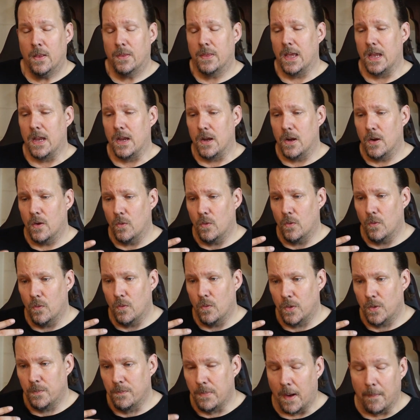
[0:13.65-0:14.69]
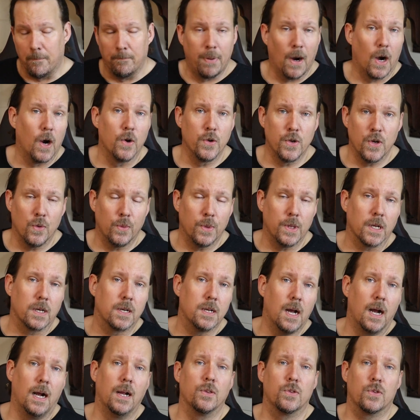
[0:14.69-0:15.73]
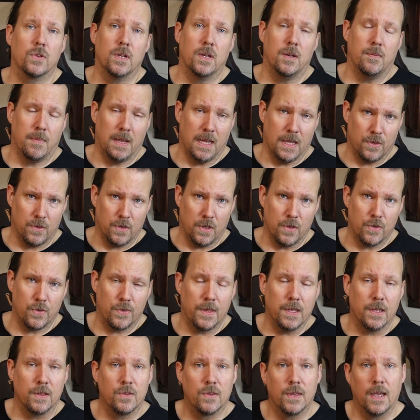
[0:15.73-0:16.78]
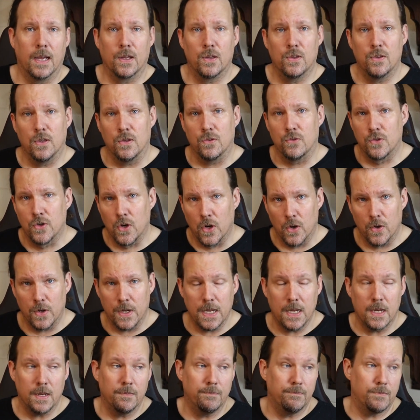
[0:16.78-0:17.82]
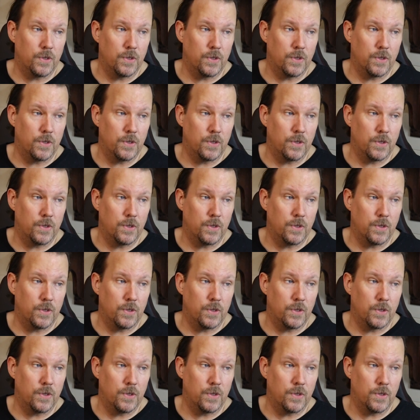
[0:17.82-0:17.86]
They bombard you with a constant message that sex is dirty,